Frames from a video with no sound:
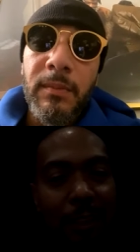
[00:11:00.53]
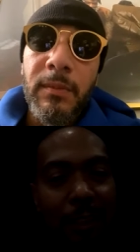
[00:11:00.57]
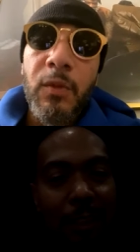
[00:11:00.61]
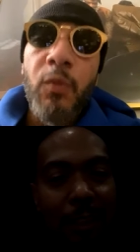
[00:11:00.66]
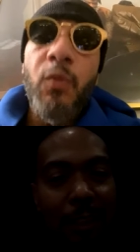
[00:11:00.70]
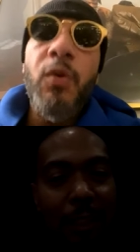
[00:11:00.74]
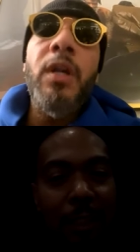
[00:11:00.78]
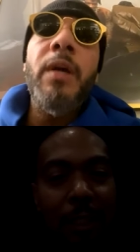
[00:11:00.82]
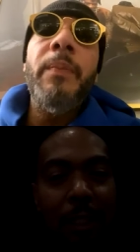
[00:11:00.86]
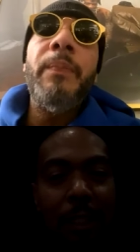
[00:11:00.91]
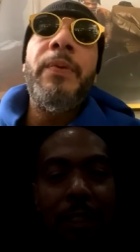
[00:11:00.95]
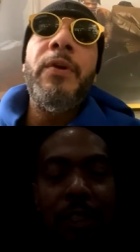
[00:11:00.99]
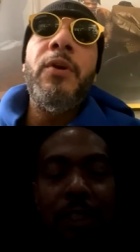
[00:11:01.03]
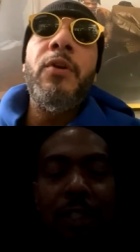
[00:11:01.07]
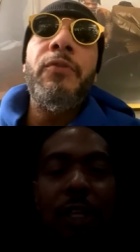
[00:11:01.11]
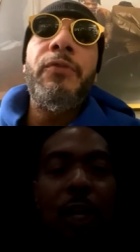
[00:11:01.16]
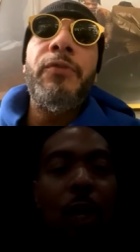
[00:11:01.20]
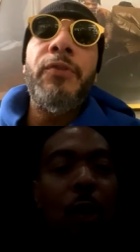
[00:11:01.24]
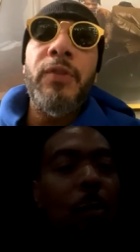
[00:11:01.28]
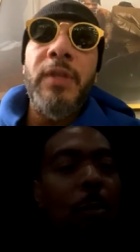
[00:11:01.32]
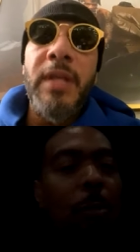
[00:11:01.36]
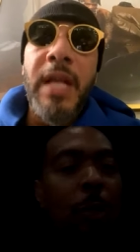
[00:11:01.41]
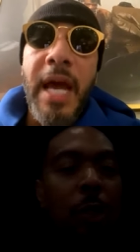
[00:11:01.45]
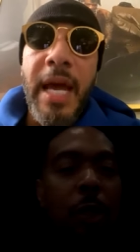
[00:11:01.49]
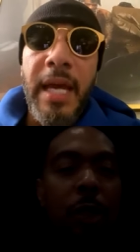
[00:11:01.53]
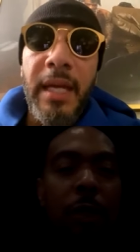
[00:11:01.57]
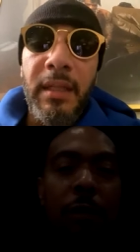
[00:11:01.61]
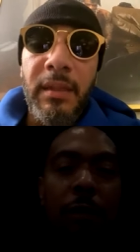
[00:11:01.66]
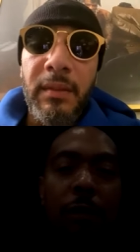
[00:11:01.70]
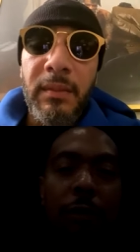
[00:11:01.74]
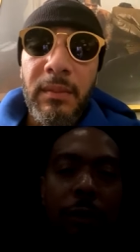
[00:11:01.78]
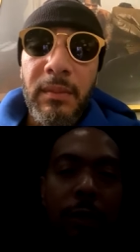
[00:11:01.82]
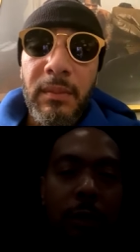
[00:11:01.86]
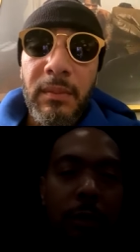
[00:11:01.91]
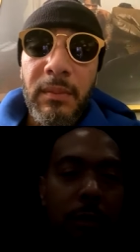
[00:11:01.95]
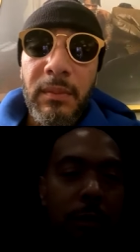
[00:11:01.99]
What a beautiful, so night.
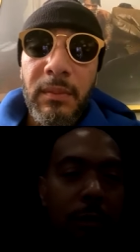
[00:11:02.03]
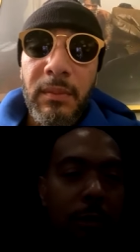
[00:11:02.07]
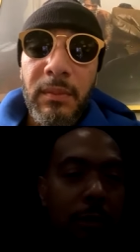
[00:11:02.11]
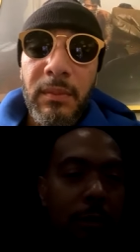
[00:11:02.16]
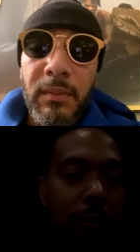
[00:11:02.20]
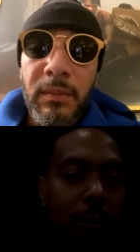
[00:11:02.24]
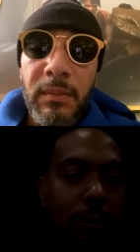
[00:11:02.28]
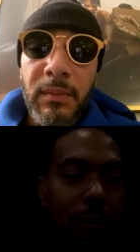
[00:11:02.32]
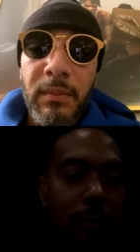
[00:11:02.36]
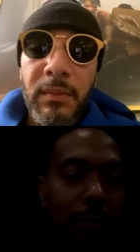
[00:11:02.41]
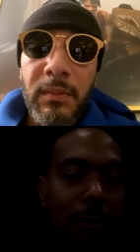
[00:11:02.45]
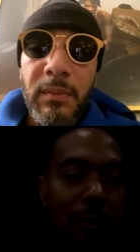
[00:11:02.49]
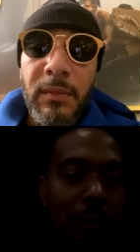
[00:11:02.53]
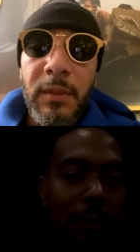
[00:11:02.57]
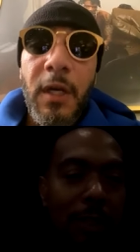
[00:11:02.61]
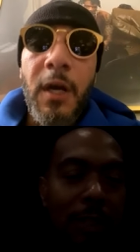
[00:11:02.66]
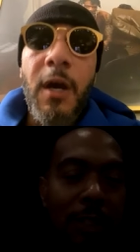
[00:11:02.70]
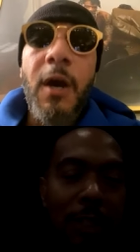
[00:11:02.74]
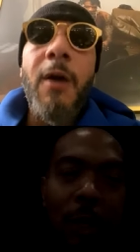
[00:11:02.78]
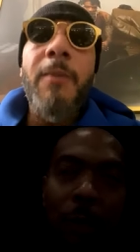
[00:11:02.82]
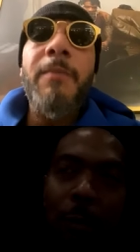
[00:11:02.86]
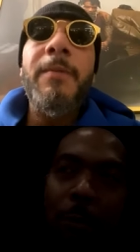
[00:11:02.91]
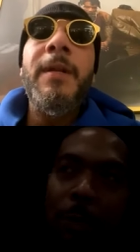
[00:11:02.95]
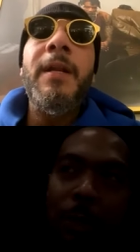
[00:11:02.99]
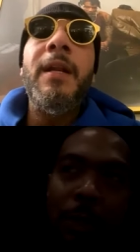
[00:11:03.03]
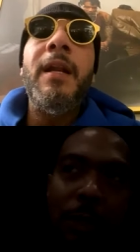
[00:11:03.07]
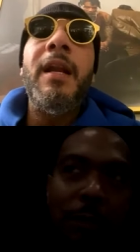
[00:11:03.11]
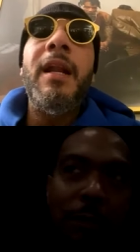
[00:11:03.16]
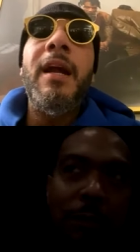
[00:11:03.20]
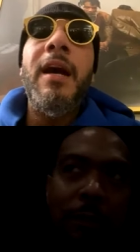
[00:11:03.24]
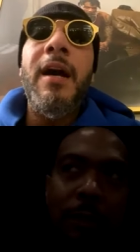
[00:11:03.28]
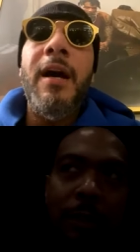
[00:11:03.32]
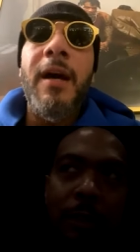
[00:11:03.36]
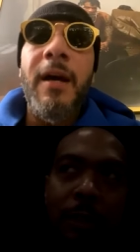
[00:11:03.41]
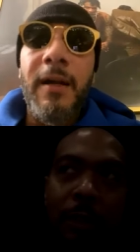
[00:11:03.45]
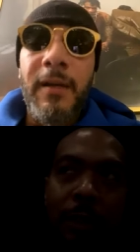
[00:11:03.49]
So
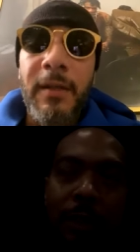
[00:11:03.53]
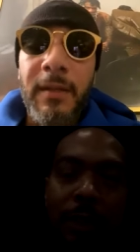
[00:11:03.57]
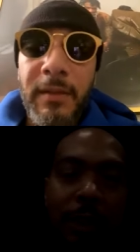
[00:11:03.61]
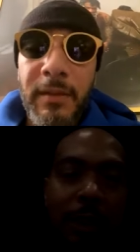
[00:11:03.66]
Alhamdulillah.